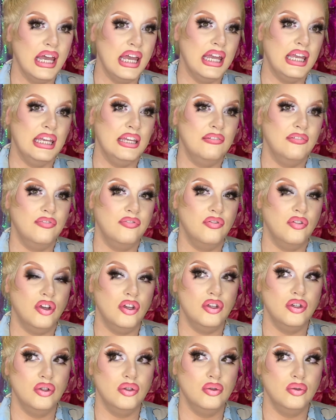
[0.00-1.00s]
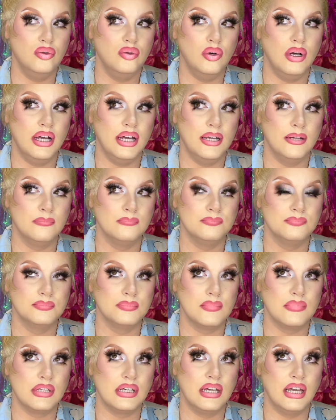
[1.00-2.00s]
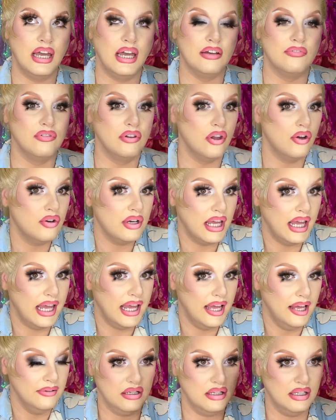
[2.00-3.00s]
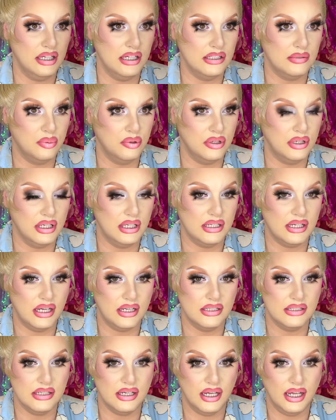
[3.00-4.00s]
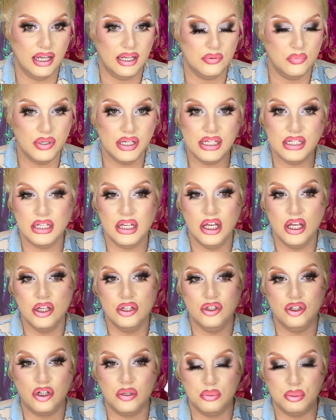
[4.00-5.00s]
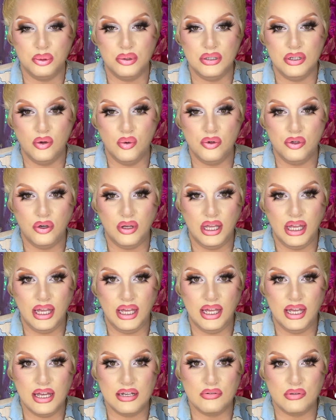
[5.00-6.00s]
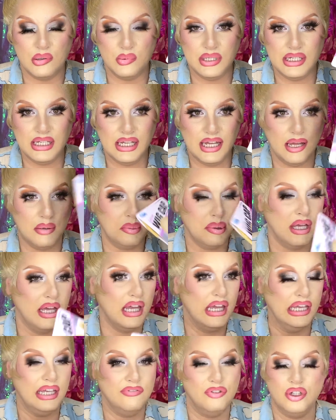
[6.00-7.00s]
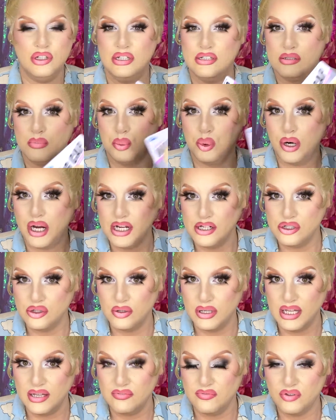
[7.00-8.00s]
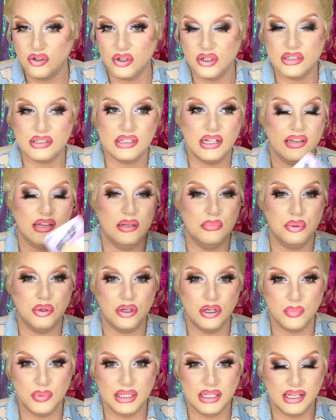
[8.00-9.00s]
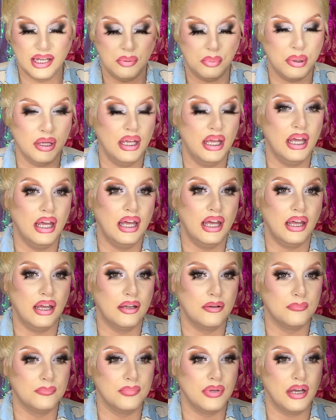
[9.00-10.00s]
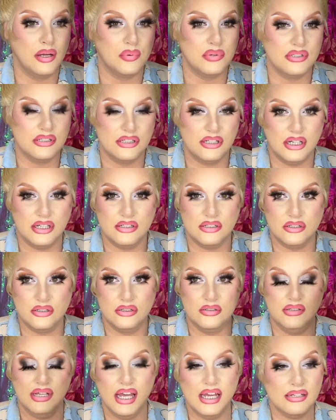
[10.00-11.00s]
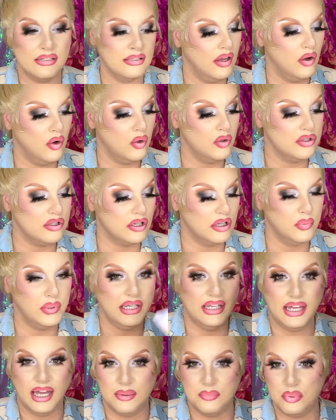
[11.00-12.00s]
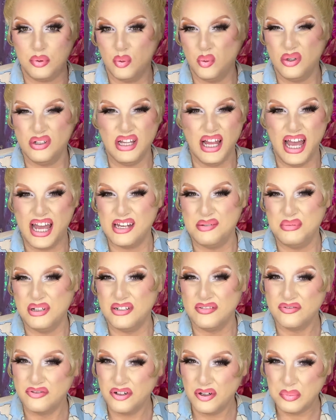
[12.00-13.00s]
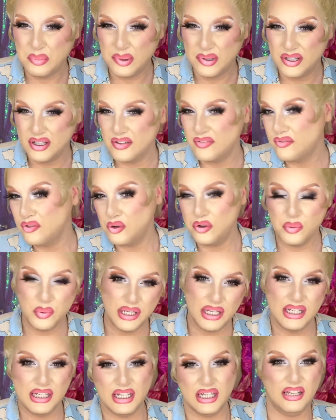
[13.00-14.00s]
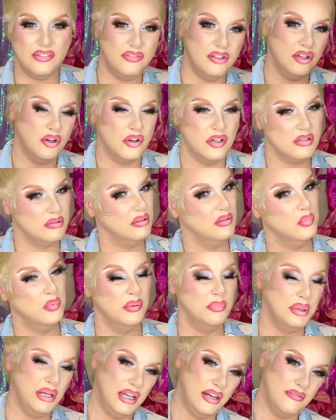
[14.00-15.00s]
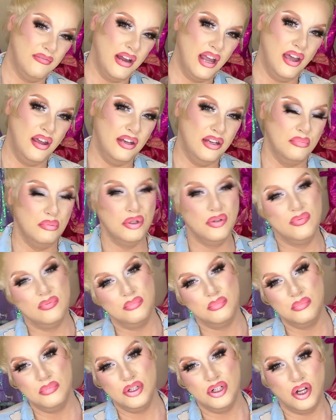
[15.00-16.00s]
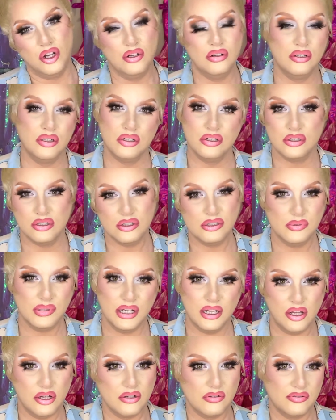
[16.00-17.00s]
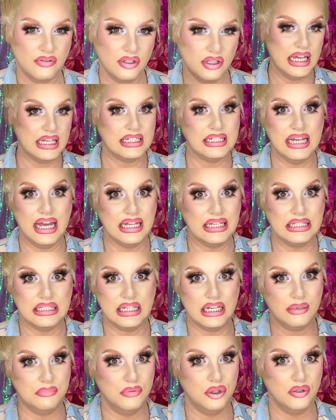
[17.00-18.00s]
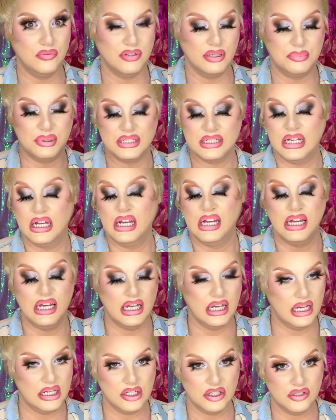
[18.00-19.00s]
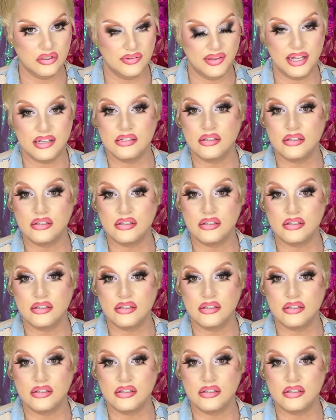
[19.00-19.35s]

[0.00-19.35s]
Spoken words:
If you have long hair, need to put it under a wig, you can put all your hair under a wig cap. If you need to braid your hair first and then put on a wig cap, I would suggest to do that. Also, the wig cap will add a bit of grip for the wig if you're going to be whipping it around and move, you know, doing a lot of dancing and moving, but I don't do that.